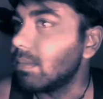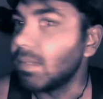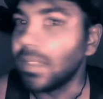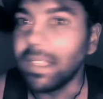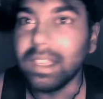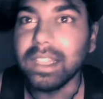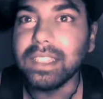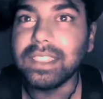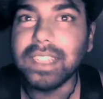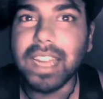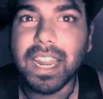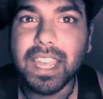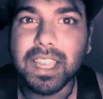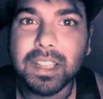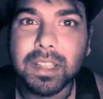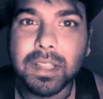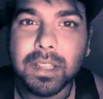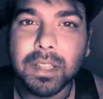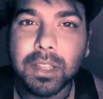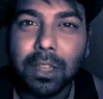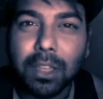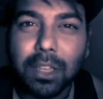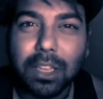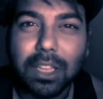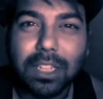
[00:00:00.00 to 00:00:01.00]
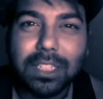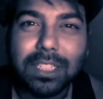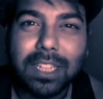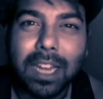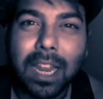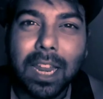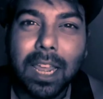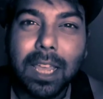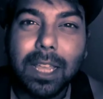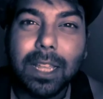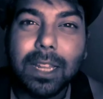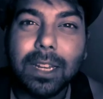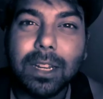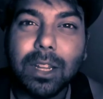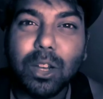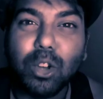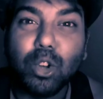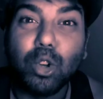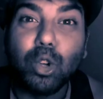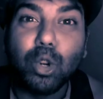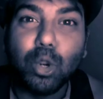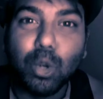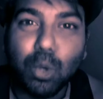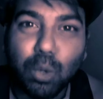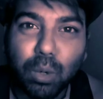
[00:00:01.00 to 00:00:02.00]
it's like in a
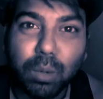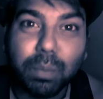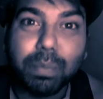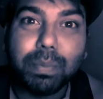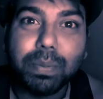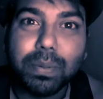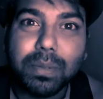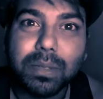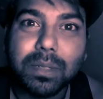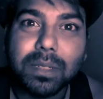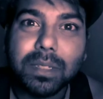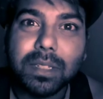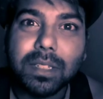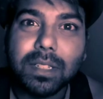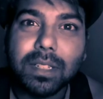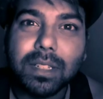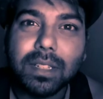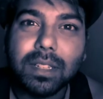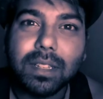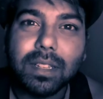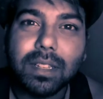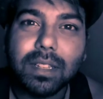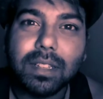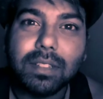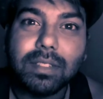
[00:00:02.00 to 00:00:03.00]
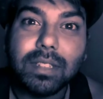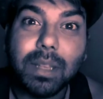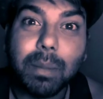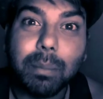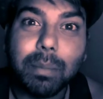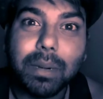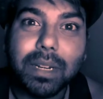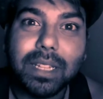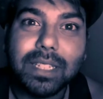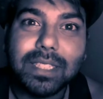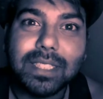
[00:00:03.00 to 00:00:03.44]
group, if somebody